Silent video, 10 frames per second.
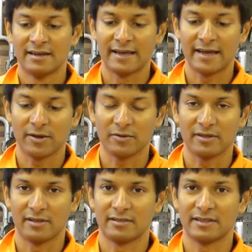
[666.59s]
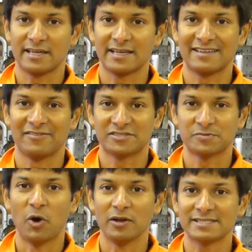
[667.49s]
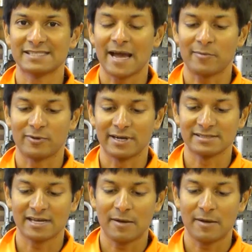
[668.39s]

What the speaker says: Now, the smally snap rings